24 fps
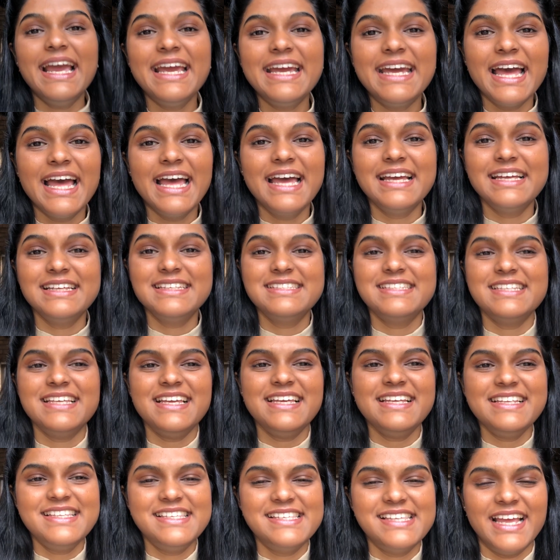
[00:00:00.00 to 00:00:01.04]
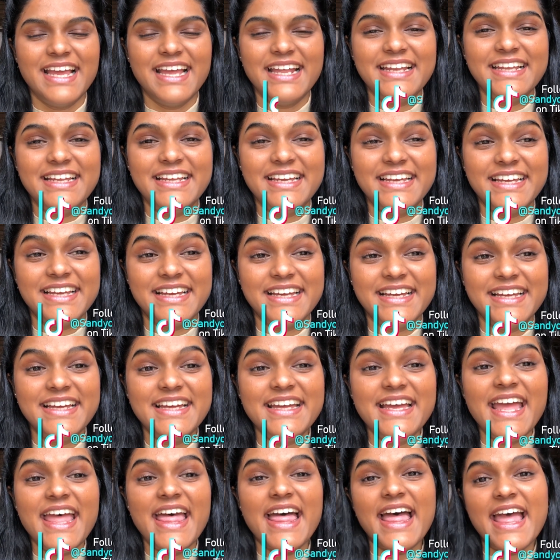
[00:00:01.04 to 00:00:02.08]
Hi guys, it's Sandy
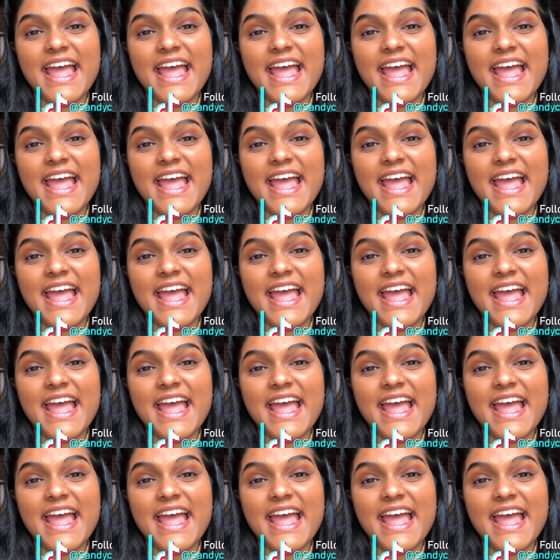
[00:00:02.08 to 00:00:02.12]
here,